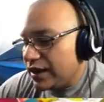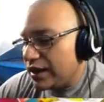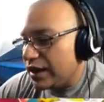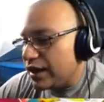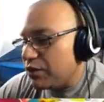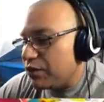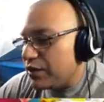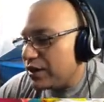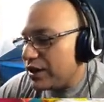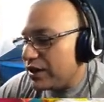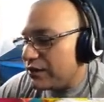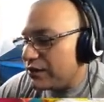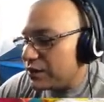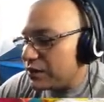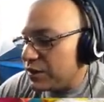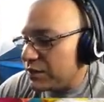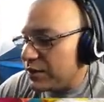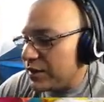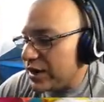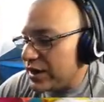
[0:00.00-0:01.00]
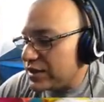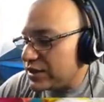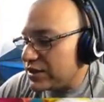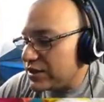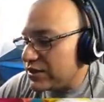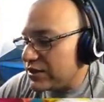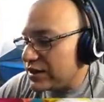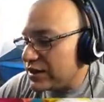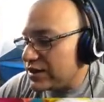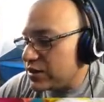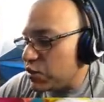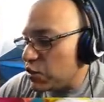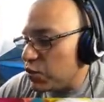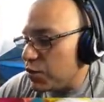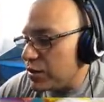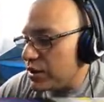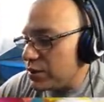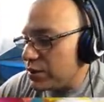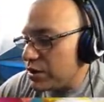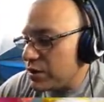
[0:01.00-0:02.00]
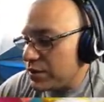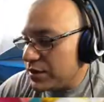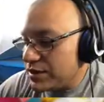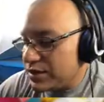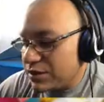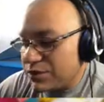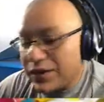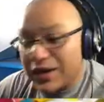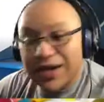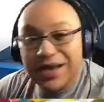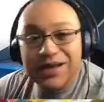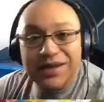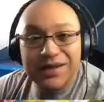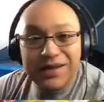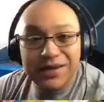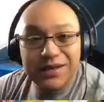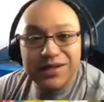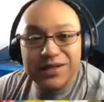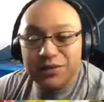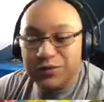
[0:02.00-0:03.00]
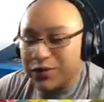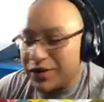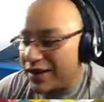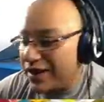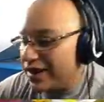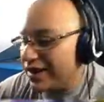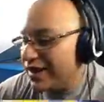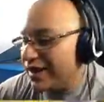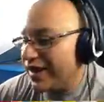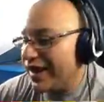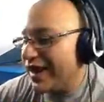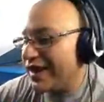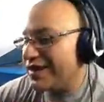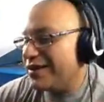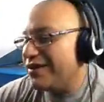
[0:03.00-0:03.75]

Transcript: And we have three packs here. Let's open them up and see what kind of goodies we're gonna get.